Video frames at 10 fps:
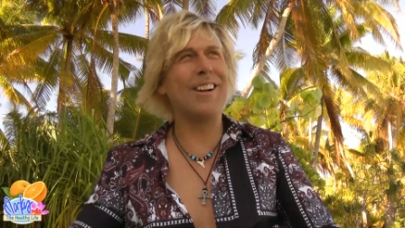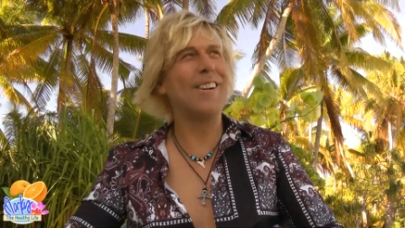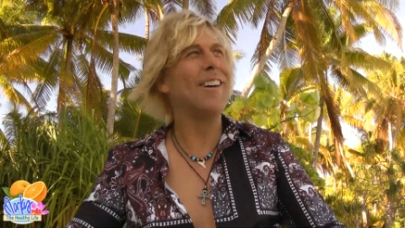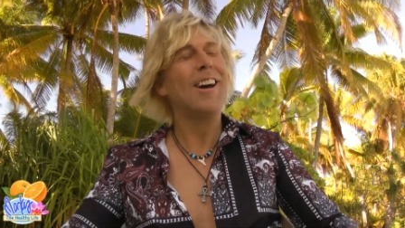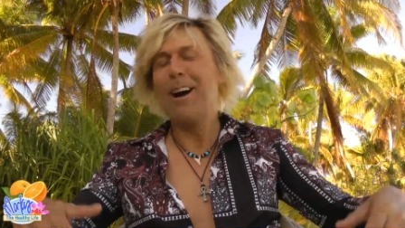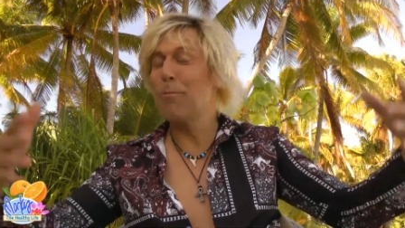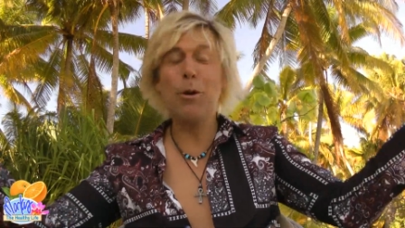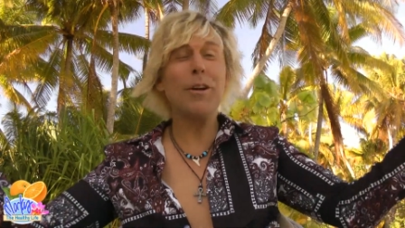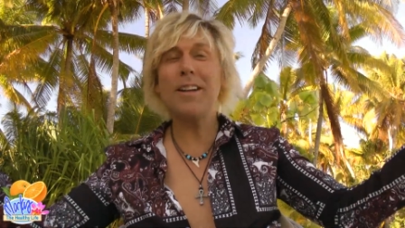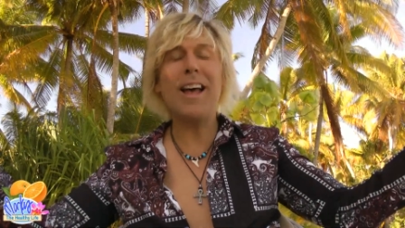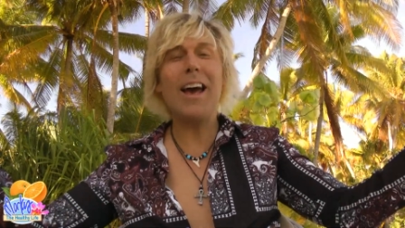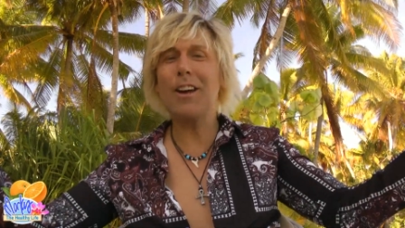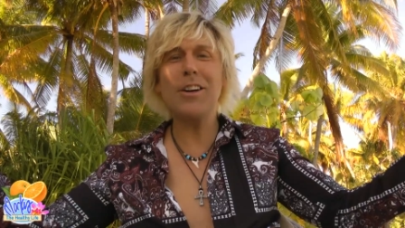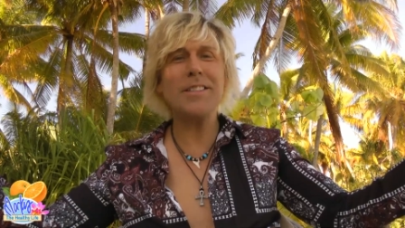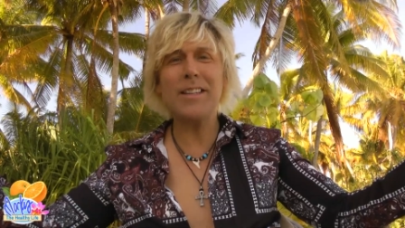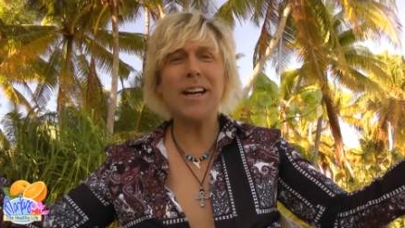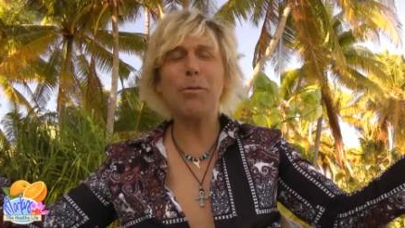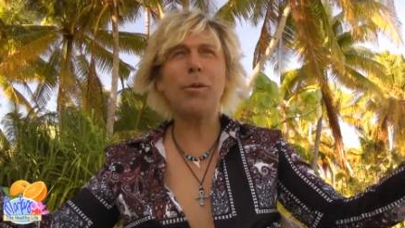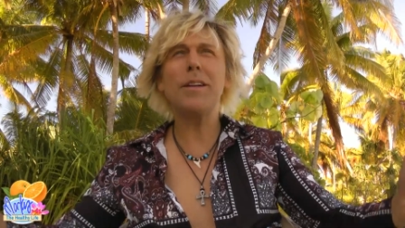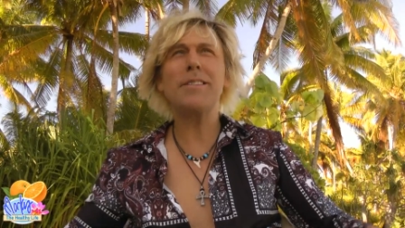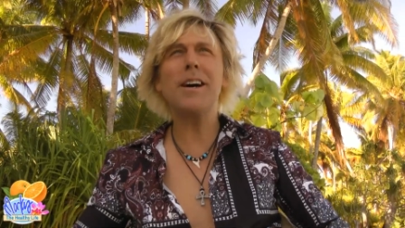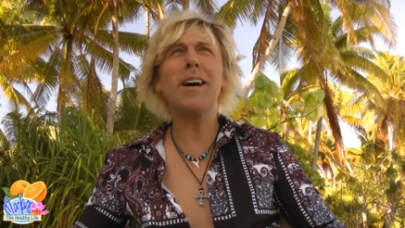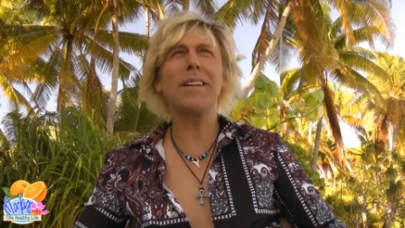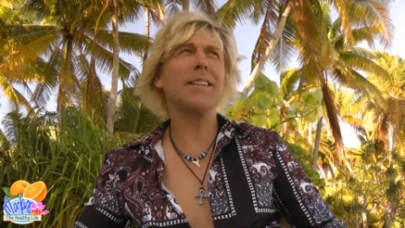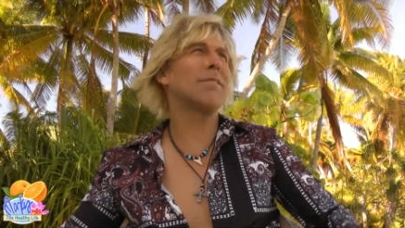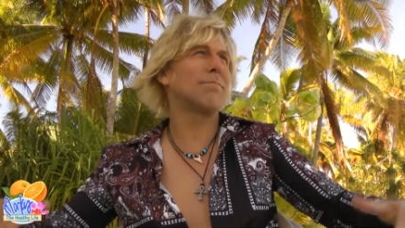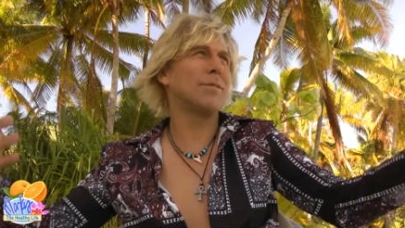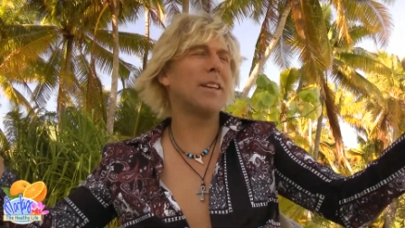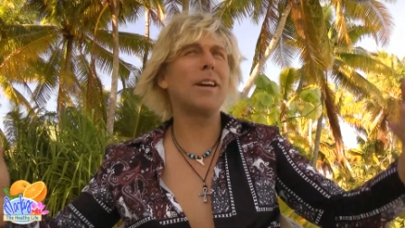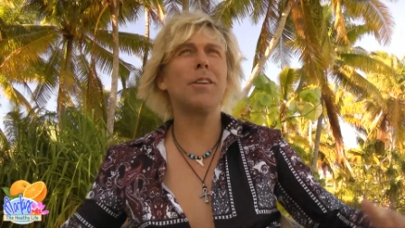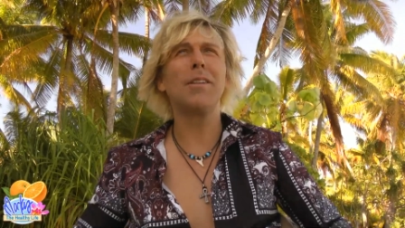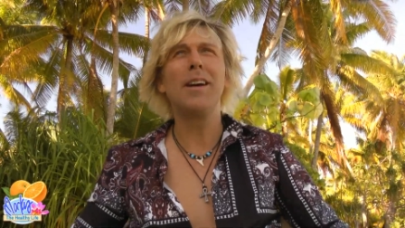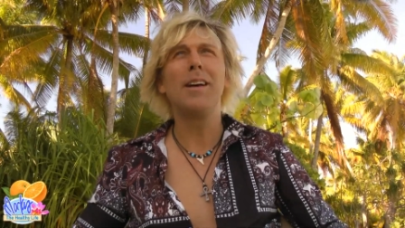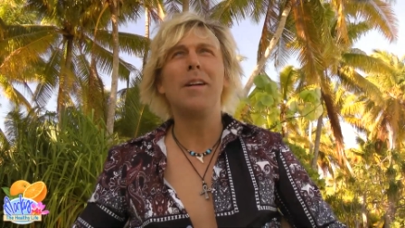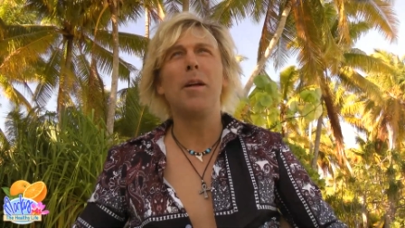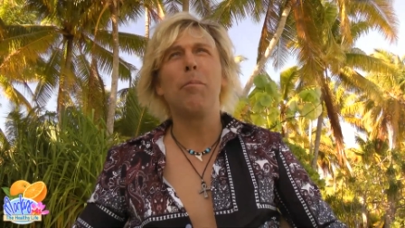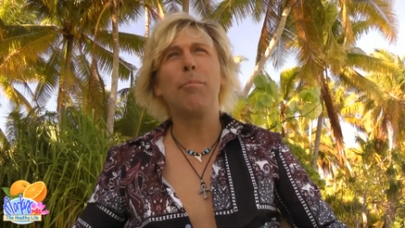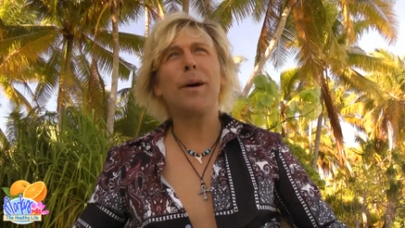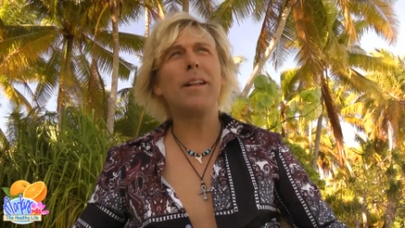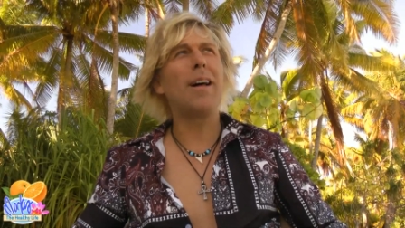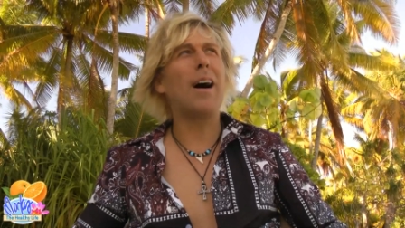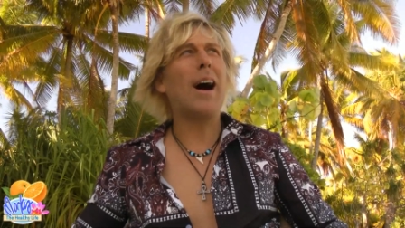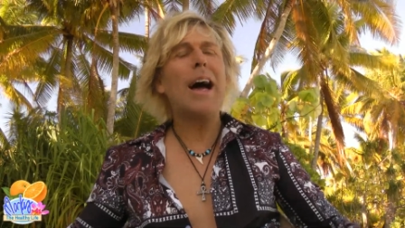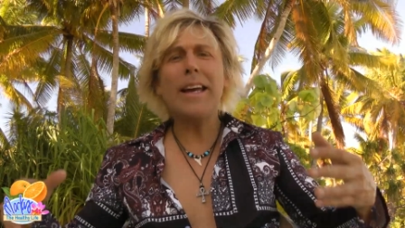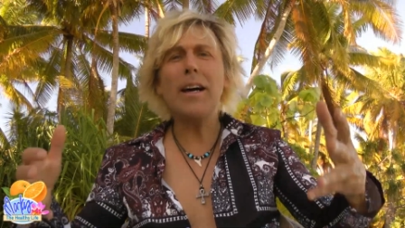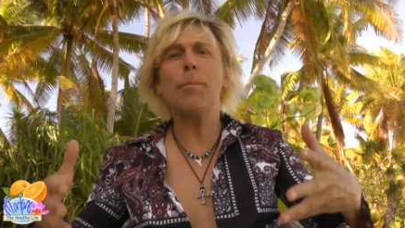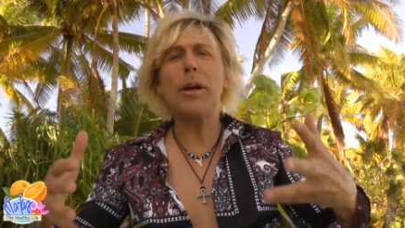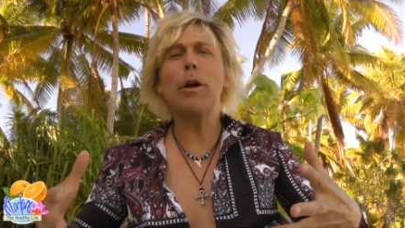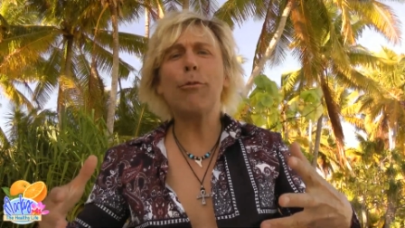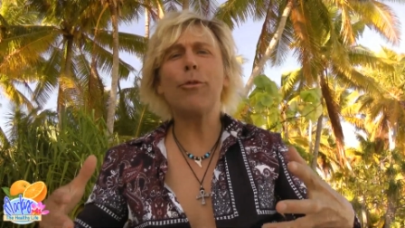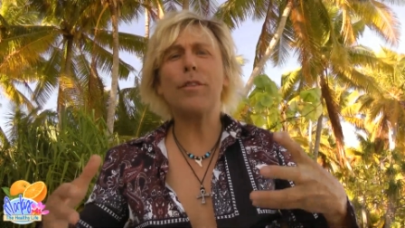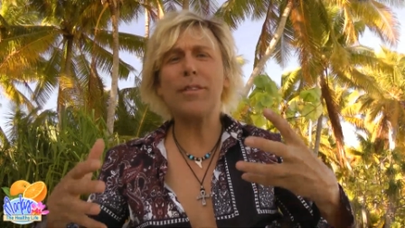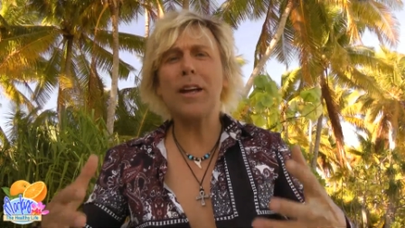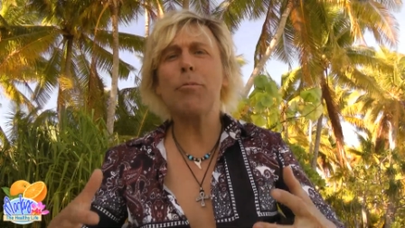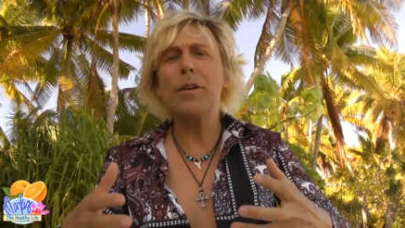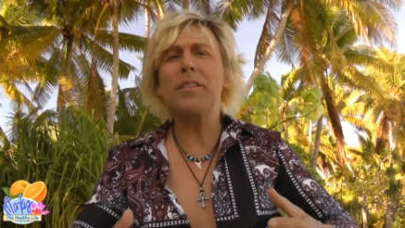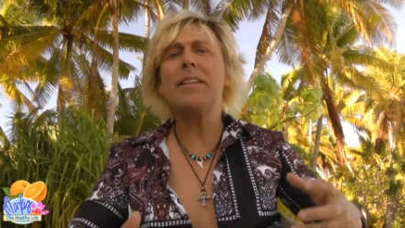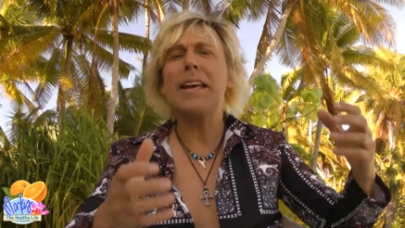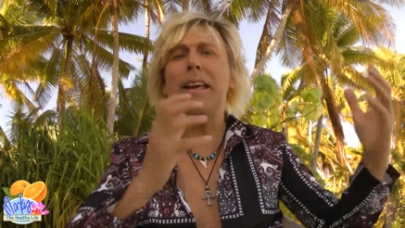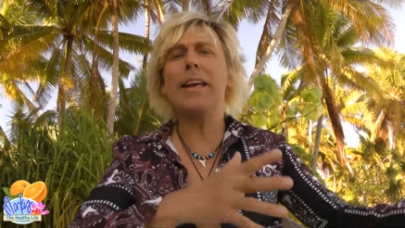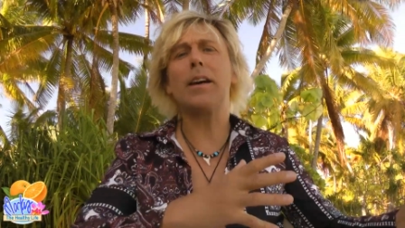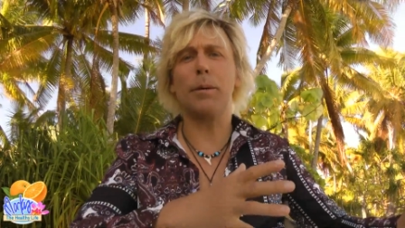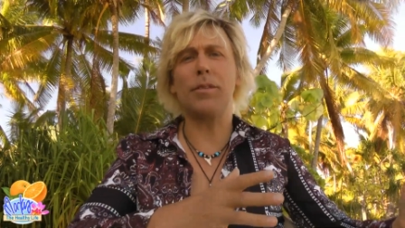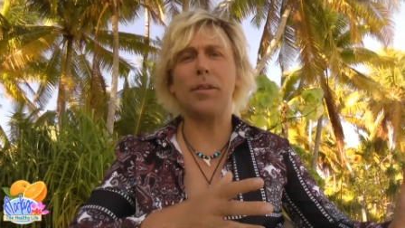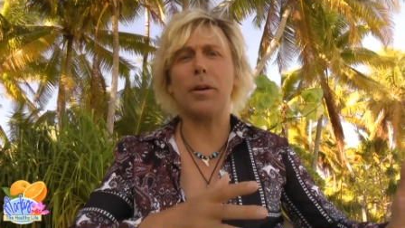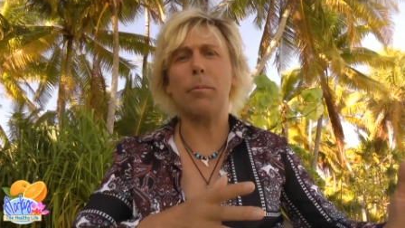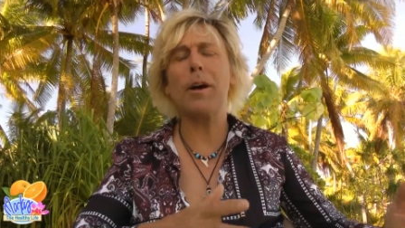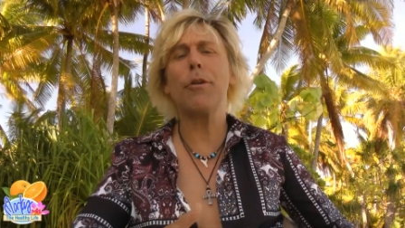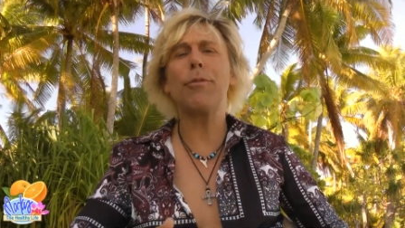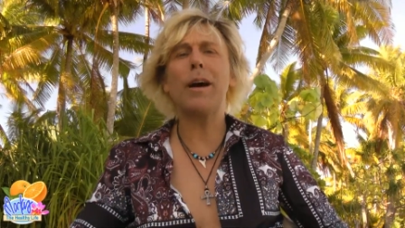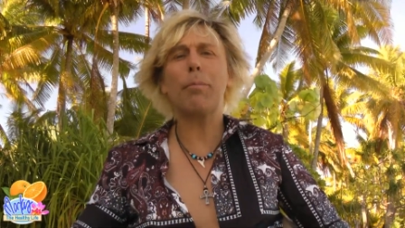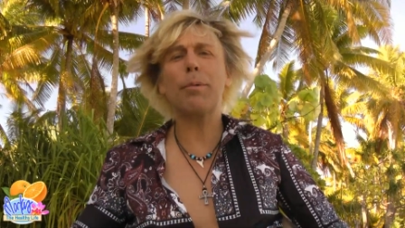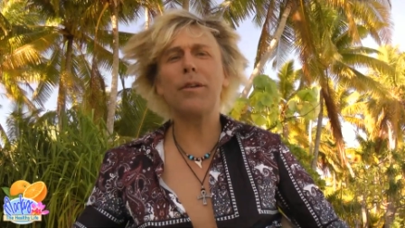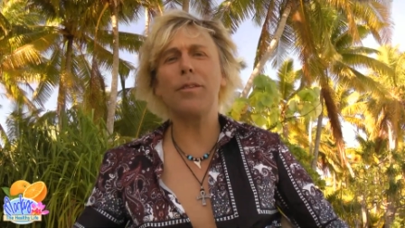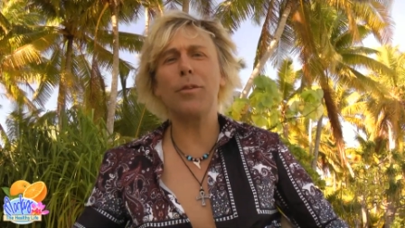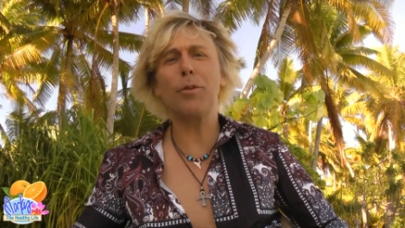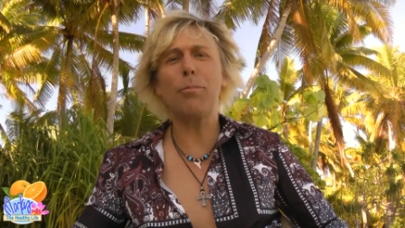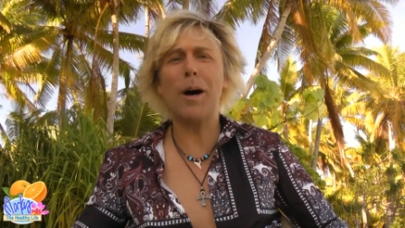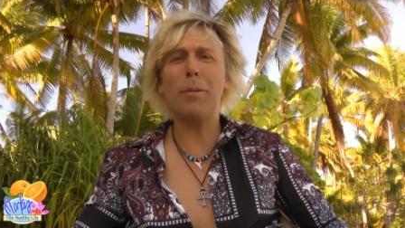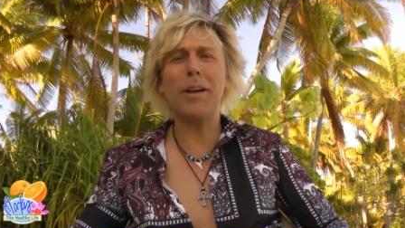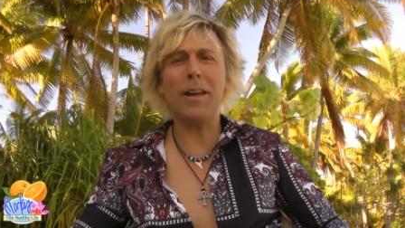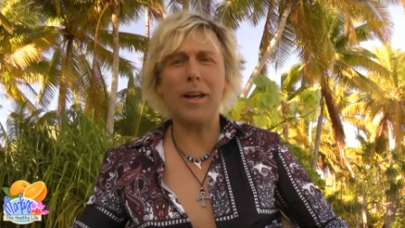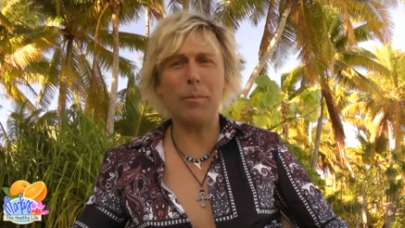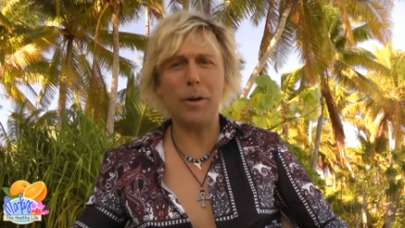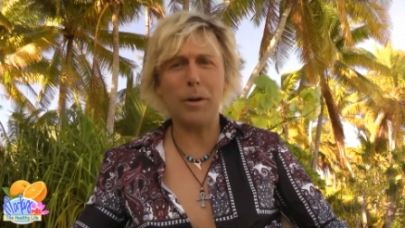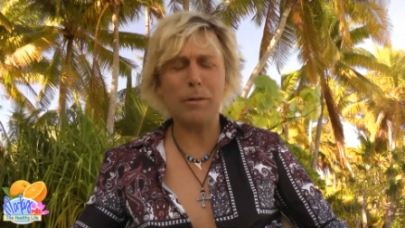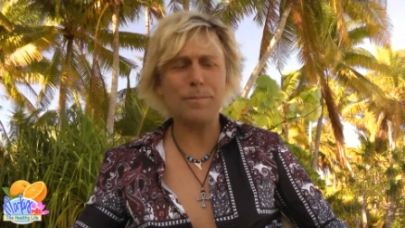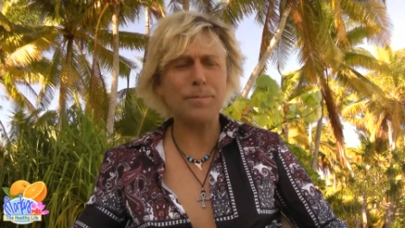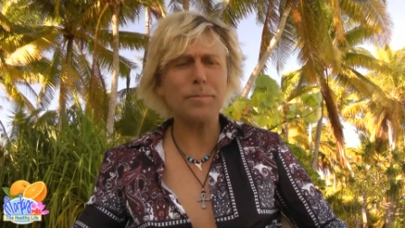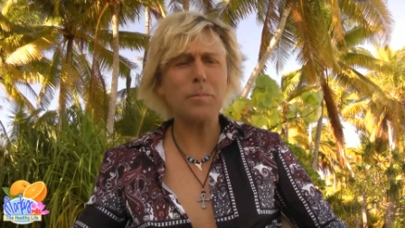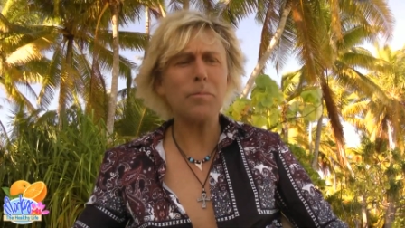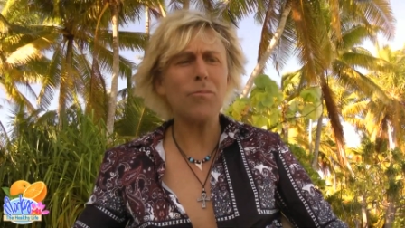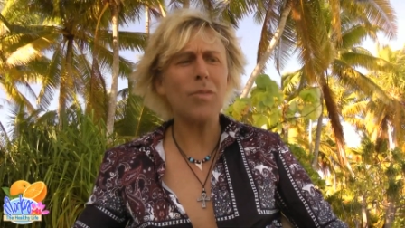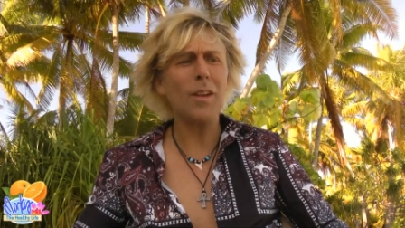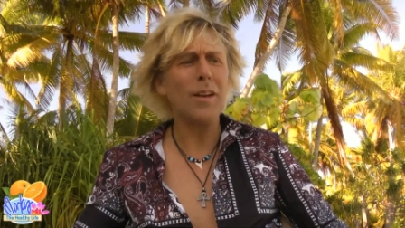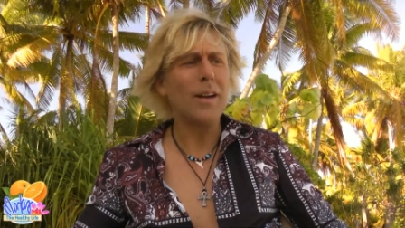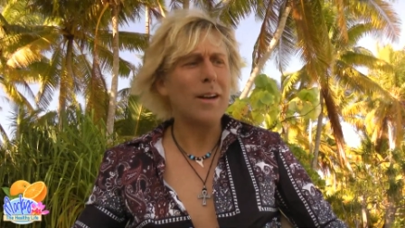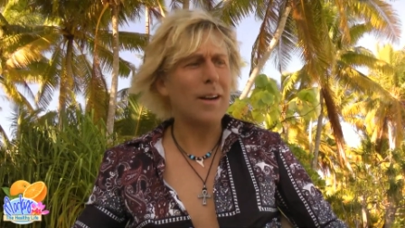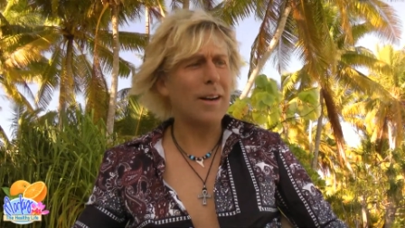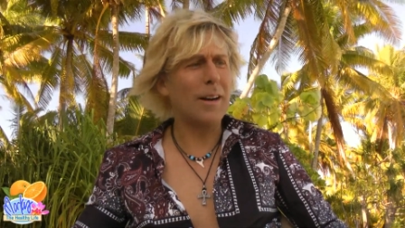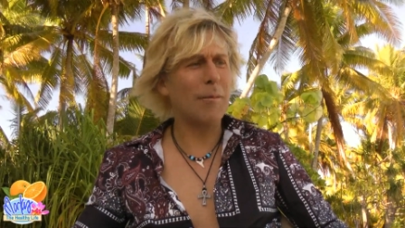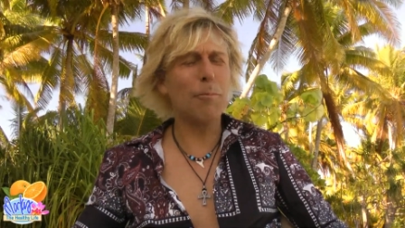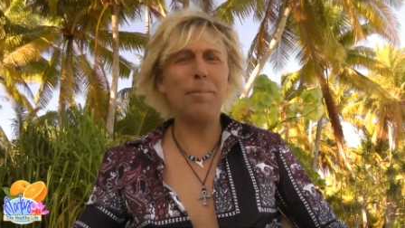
you know, we would have had a good time. We would have talked and, you know, but I come here for the same reason he comes here. Matter of fact, President Obama came here uh,